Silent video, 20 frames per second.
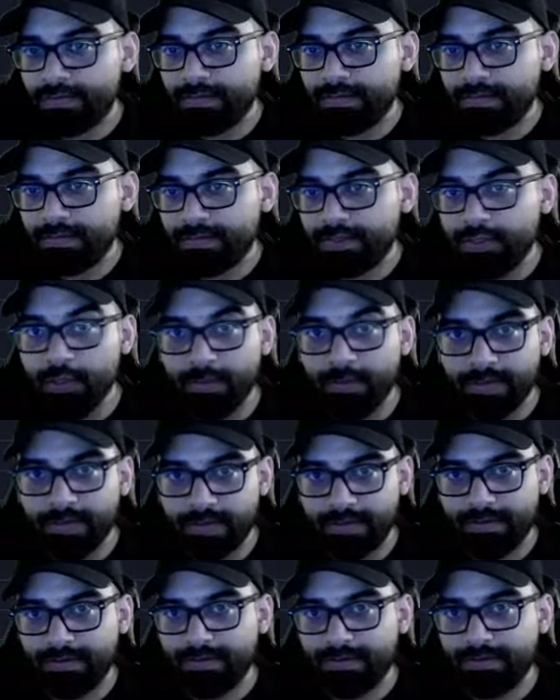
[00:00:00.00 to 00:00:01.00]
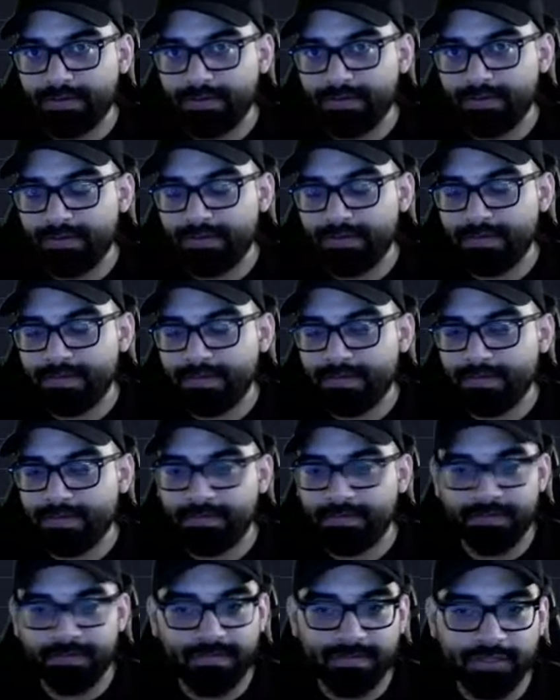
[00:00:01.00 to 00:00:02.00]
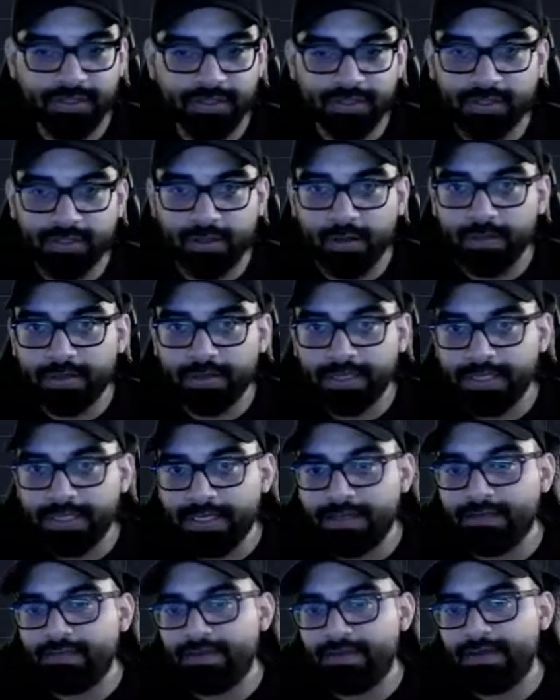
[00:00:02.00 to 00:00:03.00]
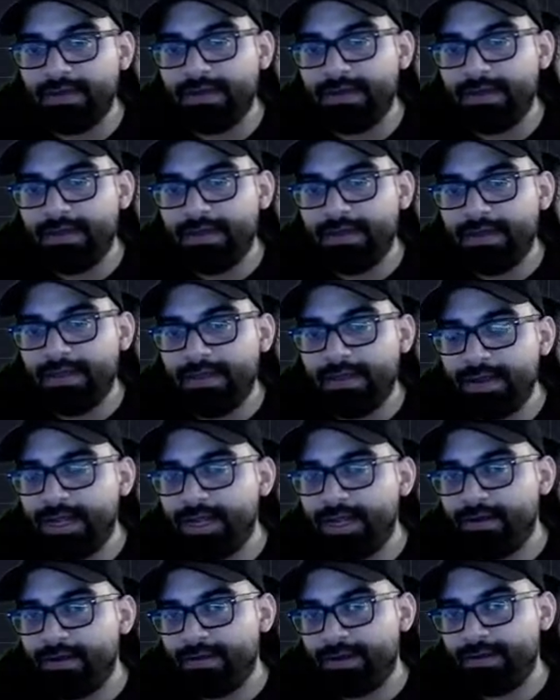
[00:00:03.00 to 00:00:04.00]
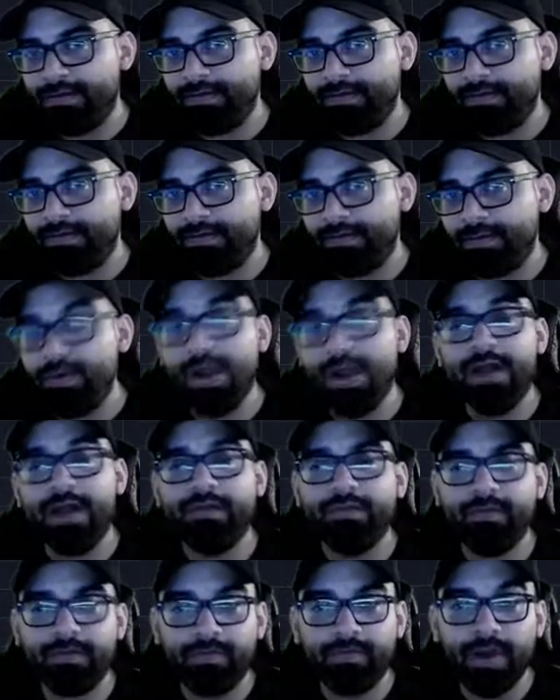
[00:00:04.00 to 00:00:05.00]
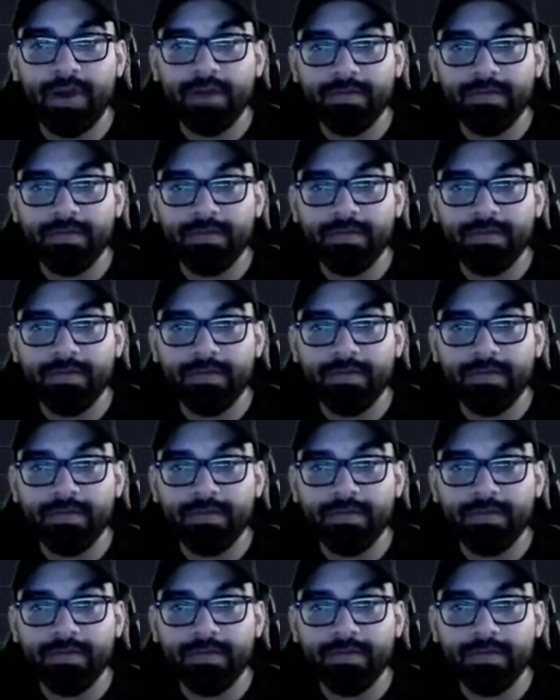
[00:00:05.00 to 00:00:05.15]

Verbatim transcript: stupid because you don't believe the narrative. You have, the problem